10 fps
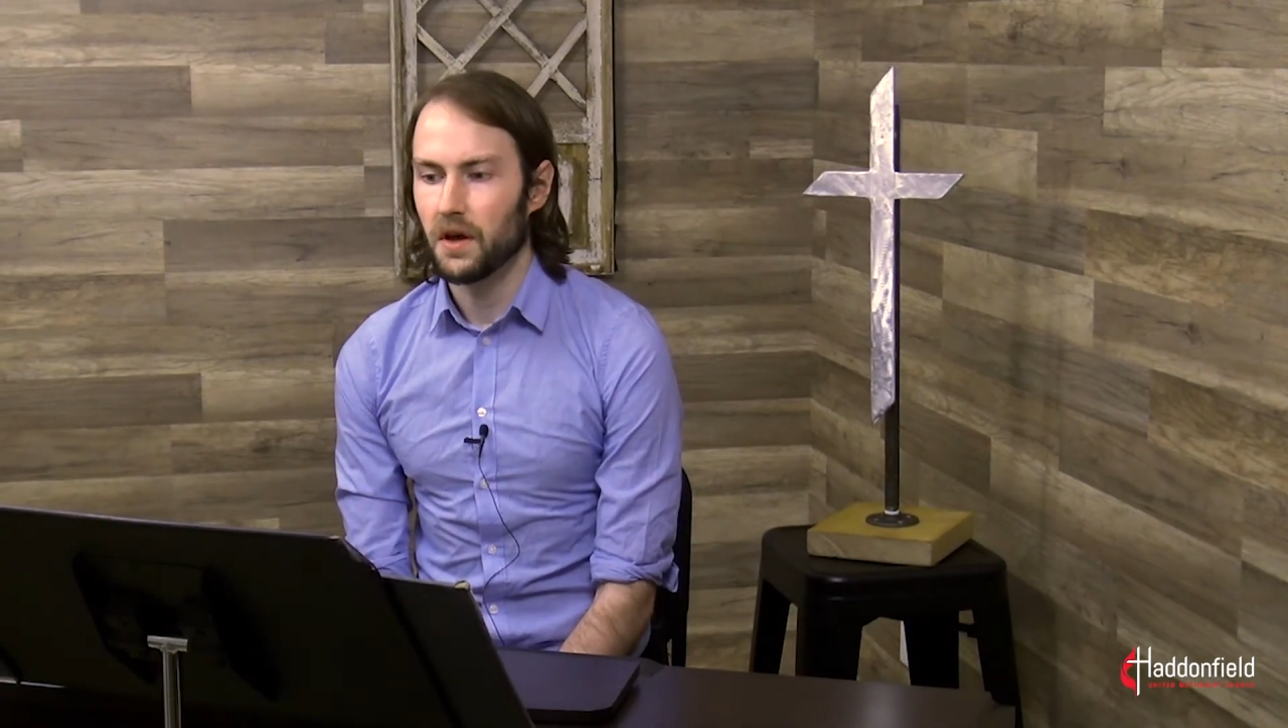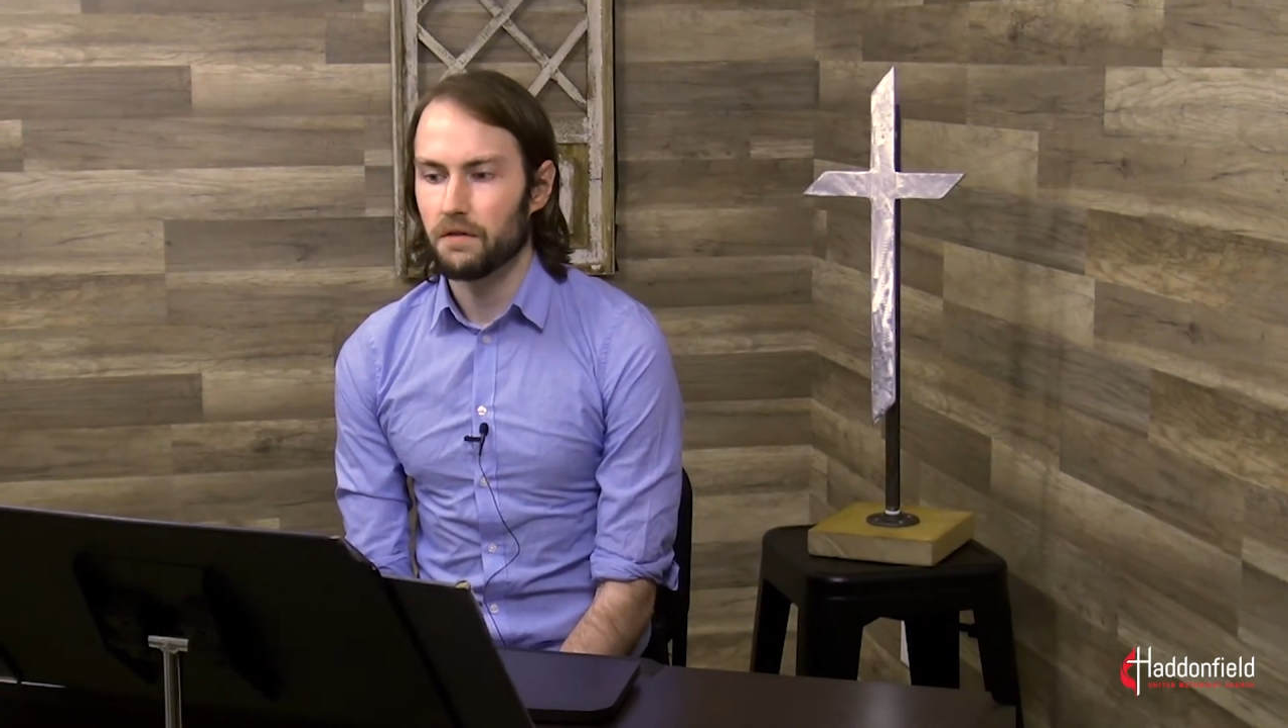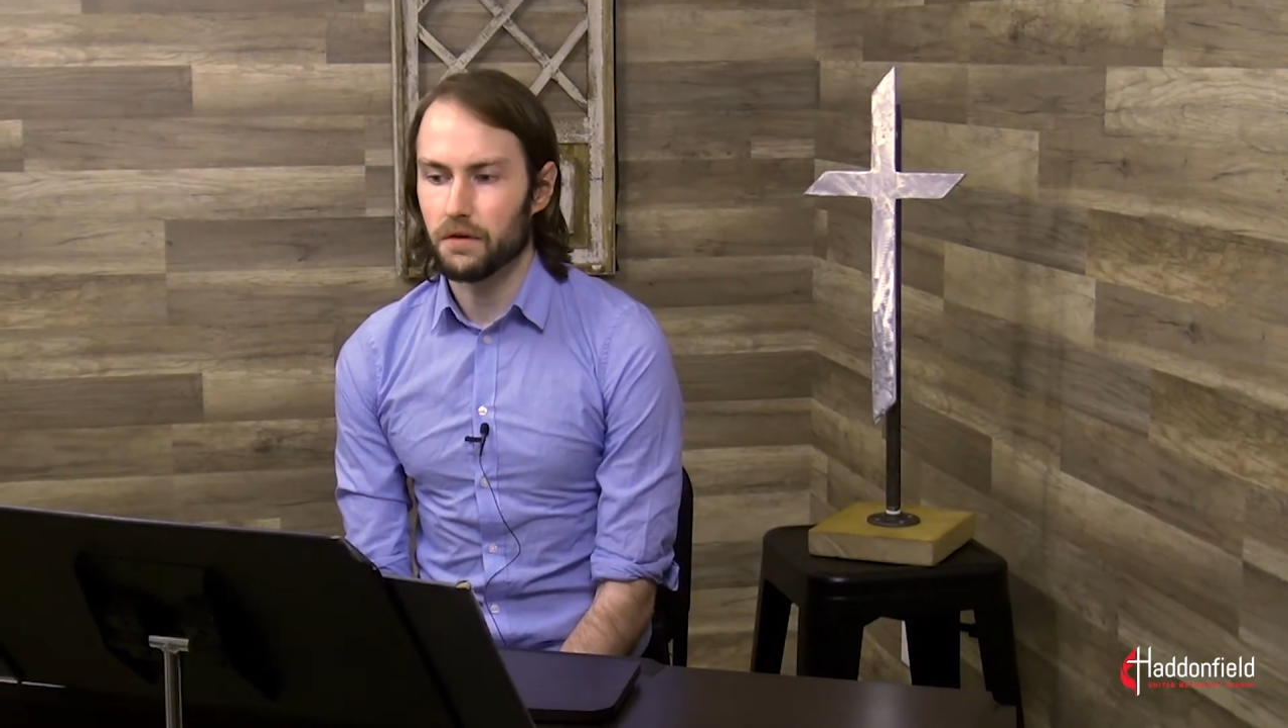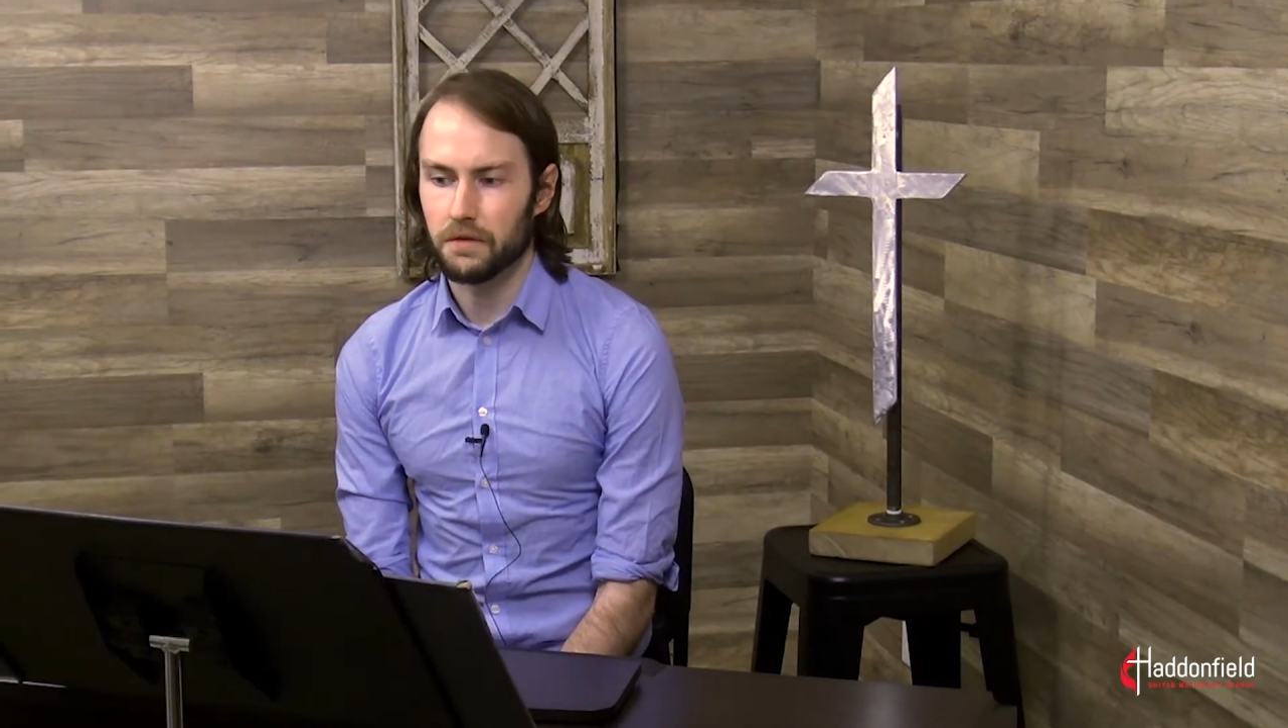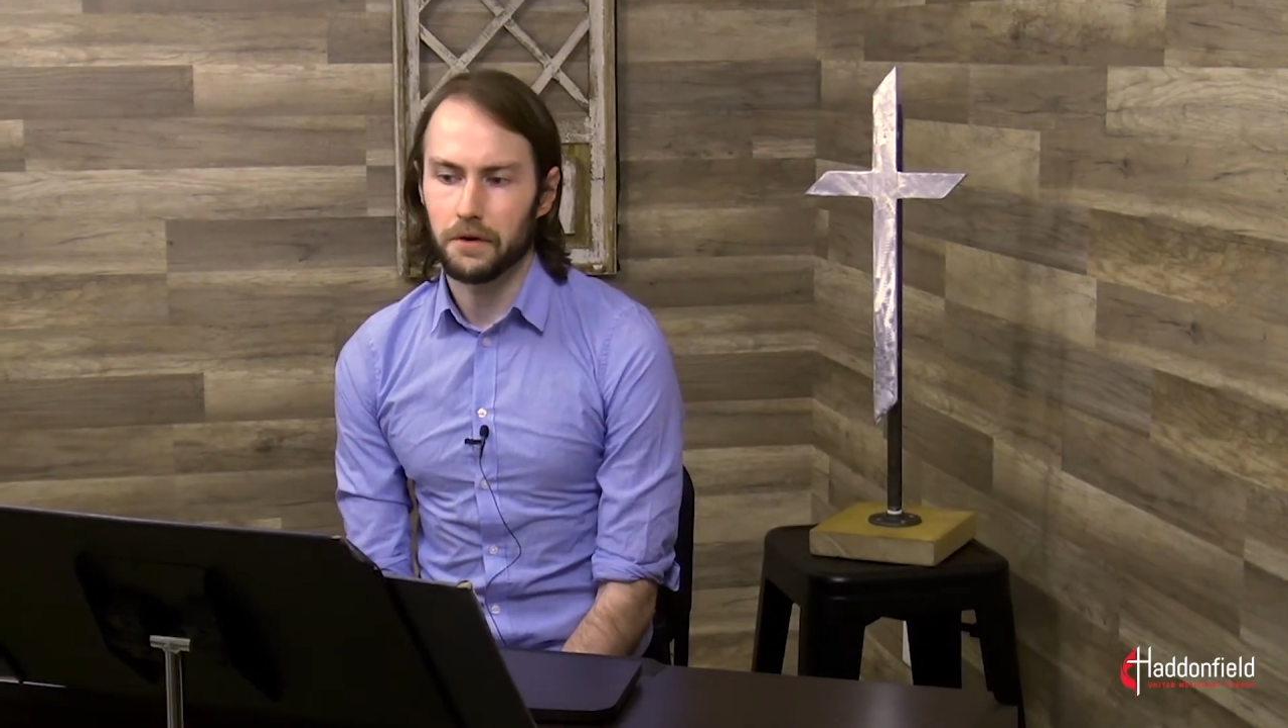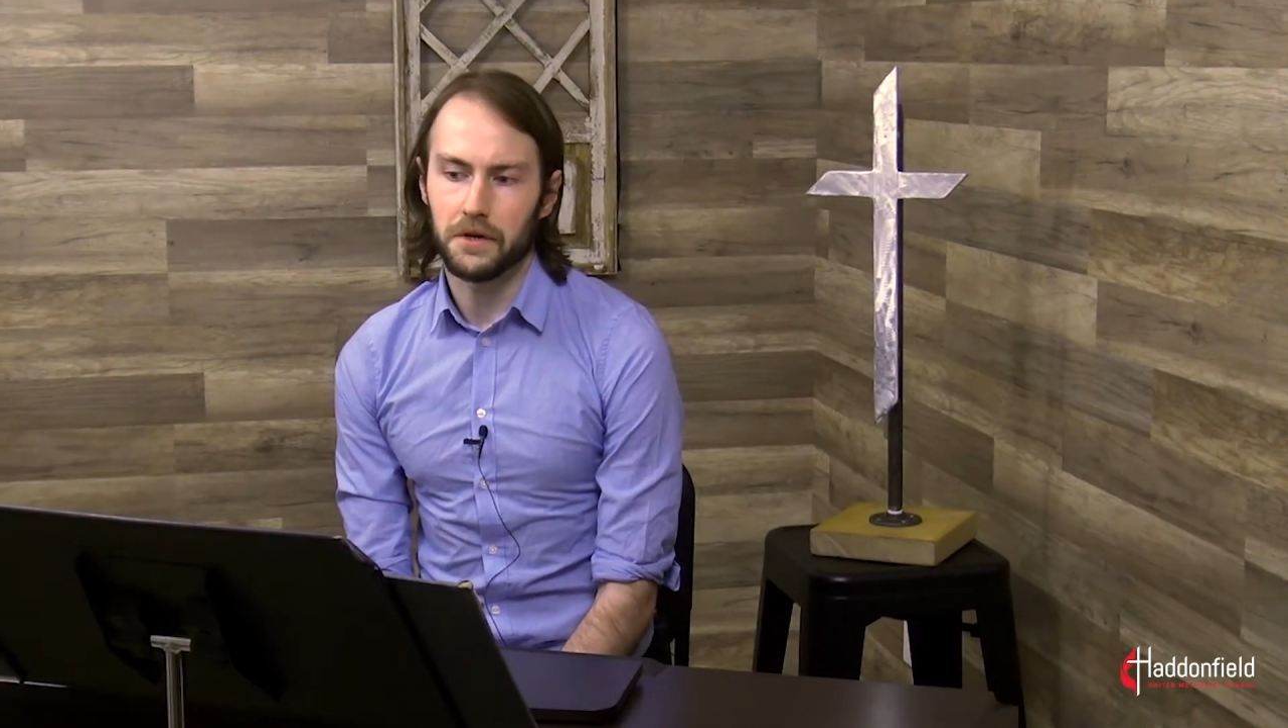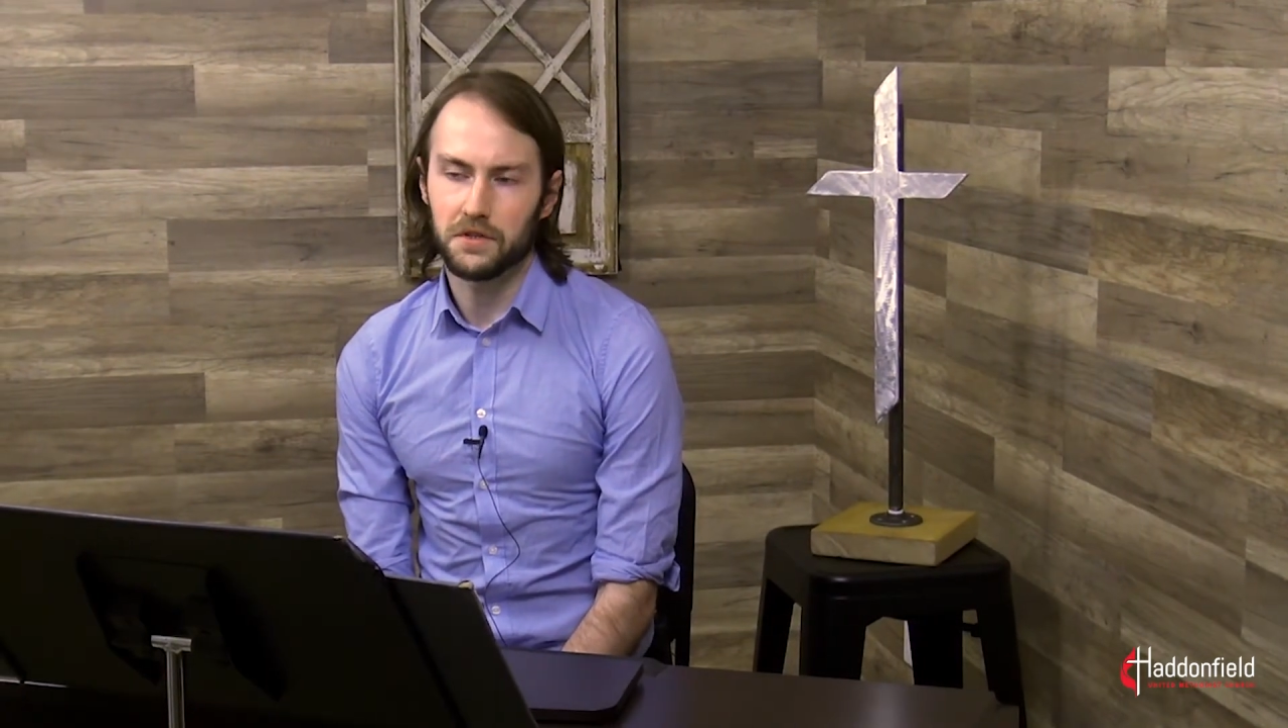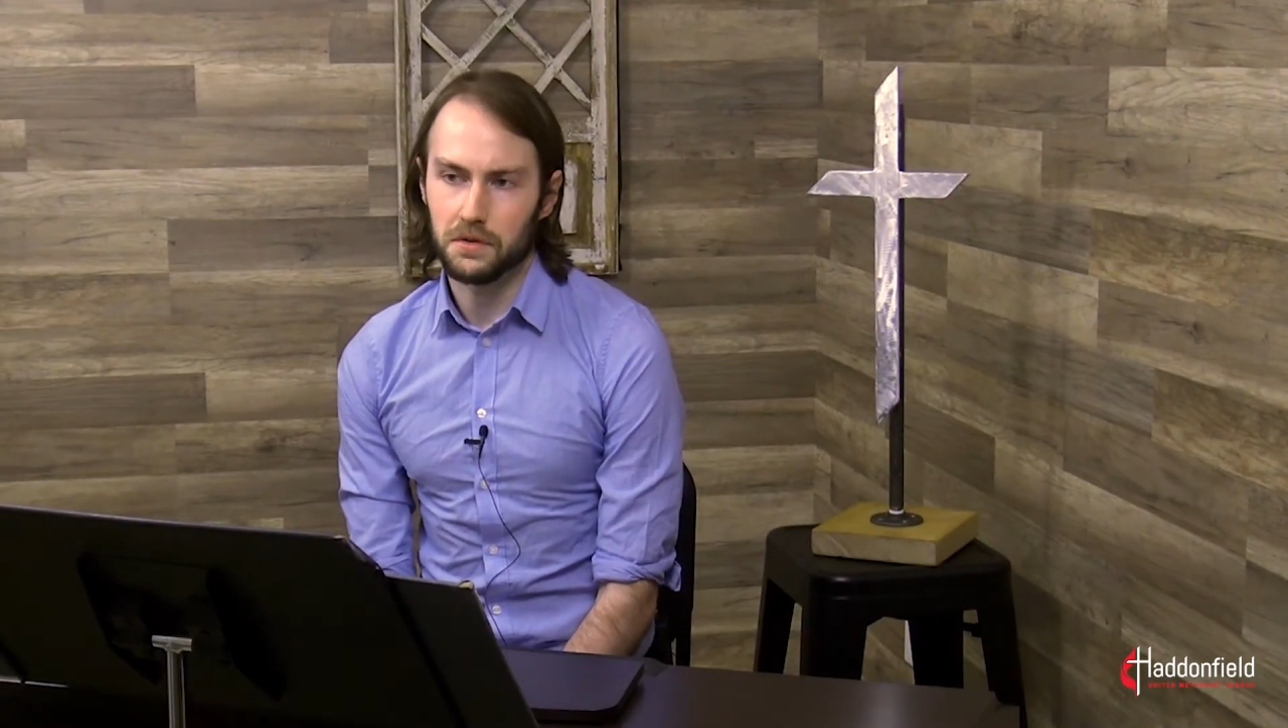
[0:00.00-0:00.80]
for various